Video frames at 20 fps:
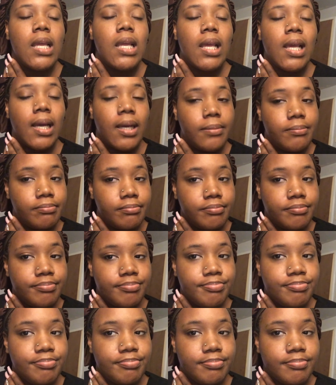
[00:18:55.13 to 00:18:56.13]
yeah.
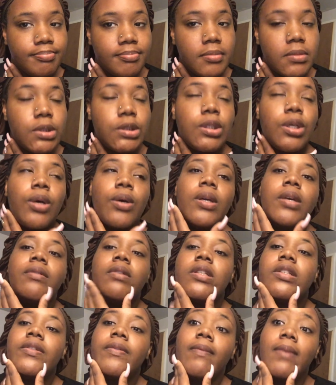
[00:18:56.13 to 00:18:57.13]
So it
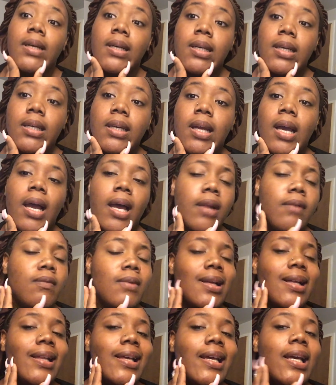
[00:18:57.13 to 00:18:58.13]
was fun. I had
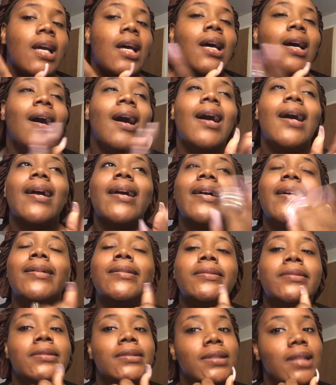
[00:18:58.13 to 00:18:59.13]
a really
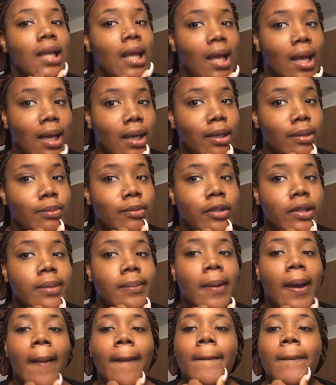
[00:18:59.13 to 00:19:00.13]
good time with
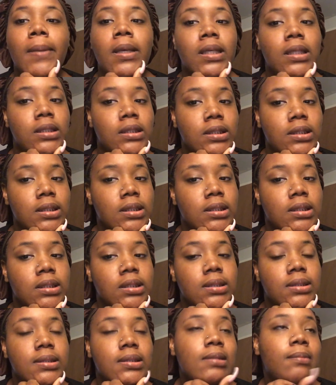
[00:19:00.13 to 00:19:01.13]
my
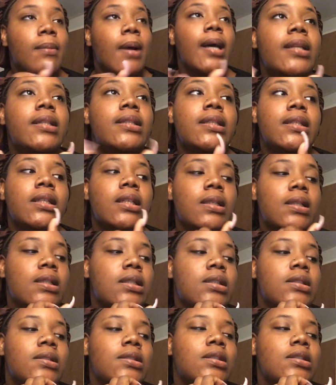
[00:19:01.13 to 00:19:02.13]
bitches and
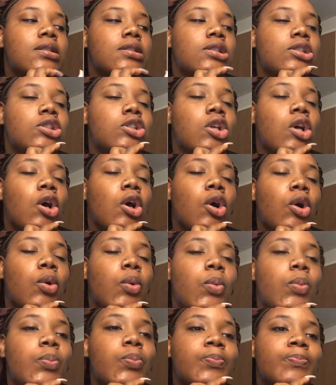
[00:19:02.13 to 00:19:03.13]
niggas. So
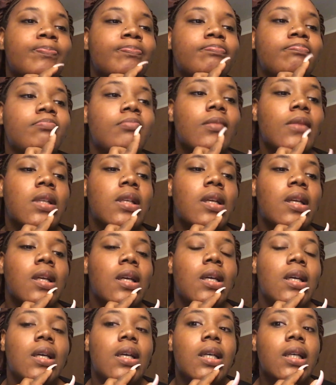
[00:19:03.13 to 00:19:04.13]

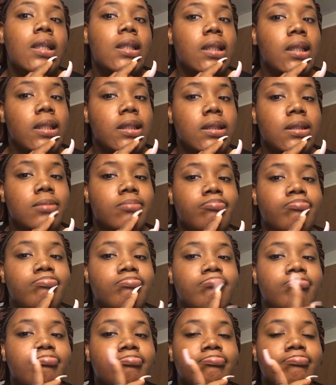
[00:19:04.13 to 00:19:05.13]
yeah.
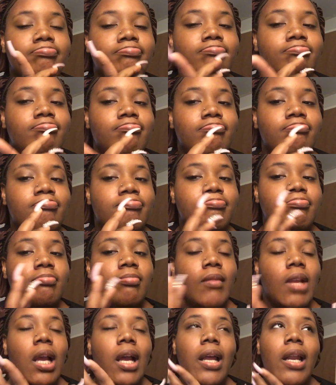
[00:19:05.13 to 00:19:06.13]

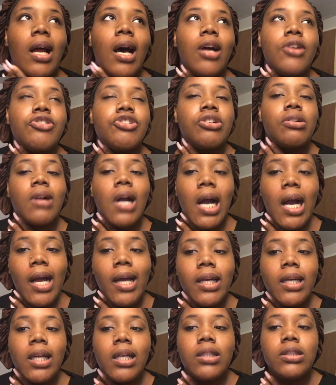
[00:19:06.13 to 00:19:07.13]
And I'll
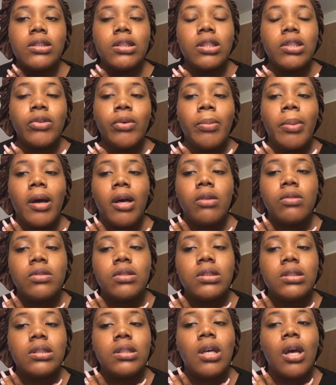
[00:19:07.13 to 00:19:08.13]
try to
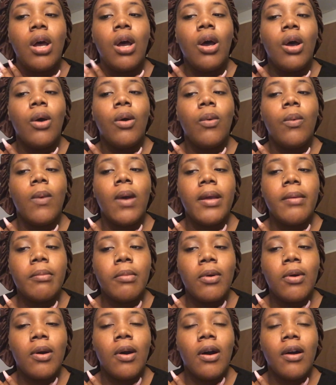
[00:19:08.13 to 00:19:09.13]
post way
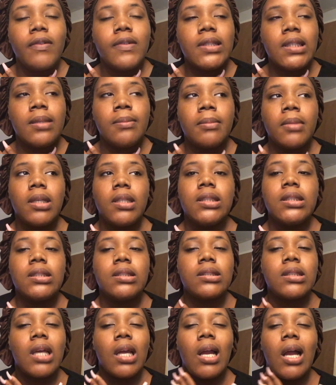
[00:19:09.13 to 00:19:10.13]
more often, but it's
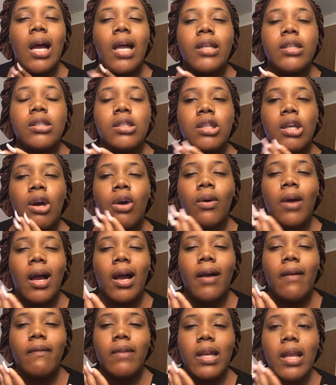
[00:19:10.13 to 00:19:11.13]
just like I don't
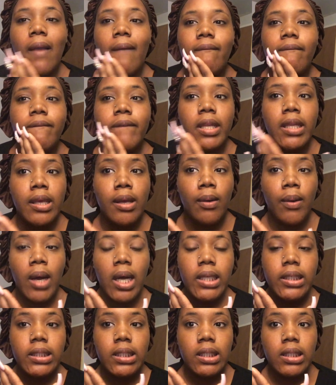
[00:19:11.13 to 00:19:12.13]
have any video
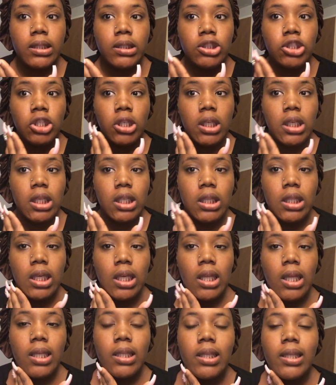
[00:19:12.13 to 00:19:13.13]
ideas or
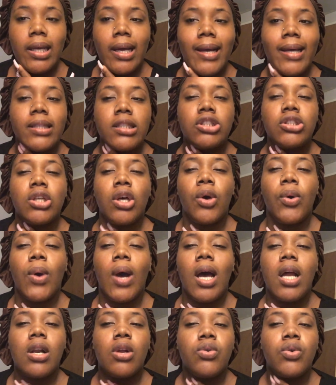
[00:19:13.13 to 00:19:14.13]
anything like that, so
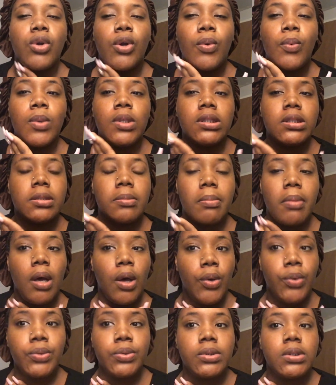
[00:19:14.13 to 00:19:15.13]
I don't know what to
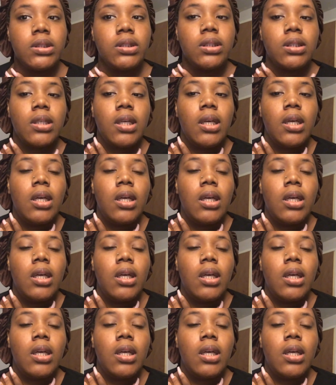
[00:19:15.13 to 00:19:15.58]
post.